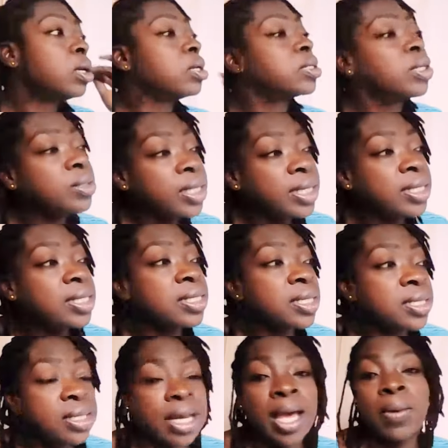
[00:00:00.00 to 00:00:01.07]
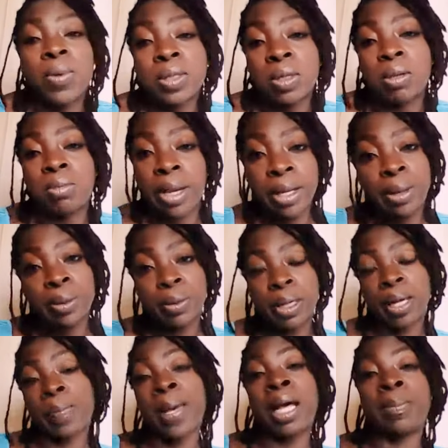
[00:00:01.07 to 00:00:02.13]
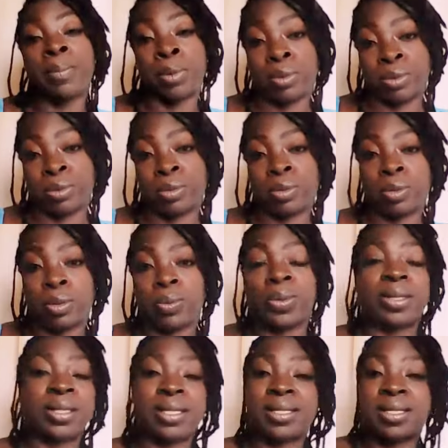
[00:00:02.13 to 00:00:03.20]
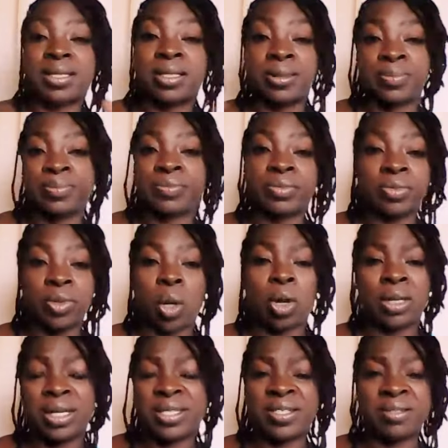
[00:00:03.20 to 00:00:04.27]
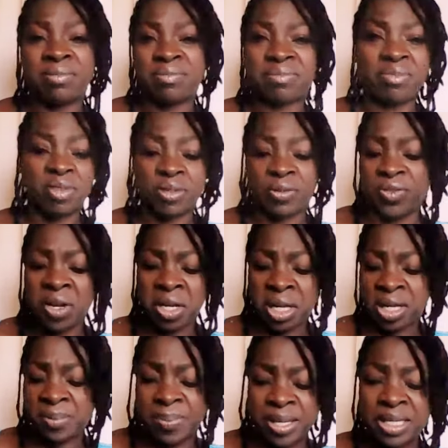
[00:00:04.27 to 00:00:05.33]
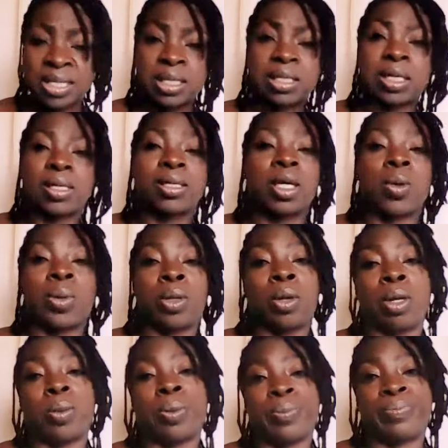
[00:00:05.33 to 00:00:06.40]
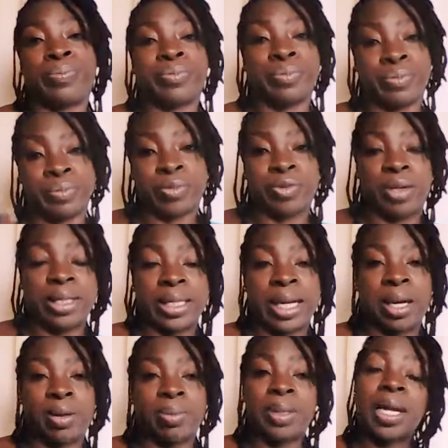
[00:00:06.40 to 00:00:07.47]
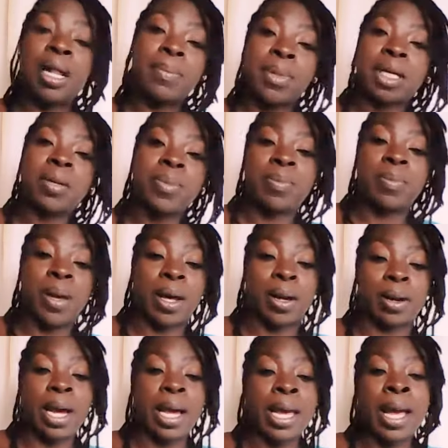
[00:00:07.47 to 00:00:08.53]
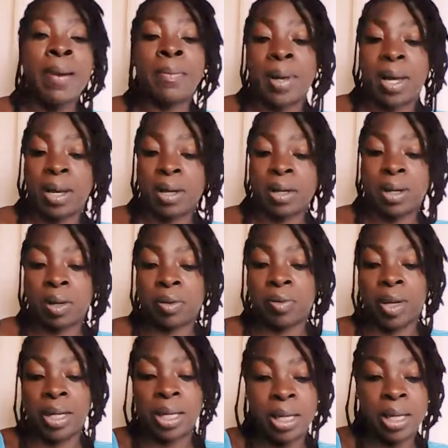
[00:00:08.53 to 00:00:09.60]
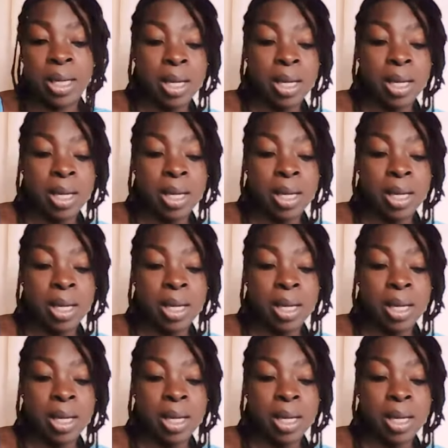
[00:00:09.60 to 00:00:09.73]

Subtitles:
So needless to say, I was on my own, like Pat Bone, with all this funky business that's going on right now. But I'm gonna be better. I am better already.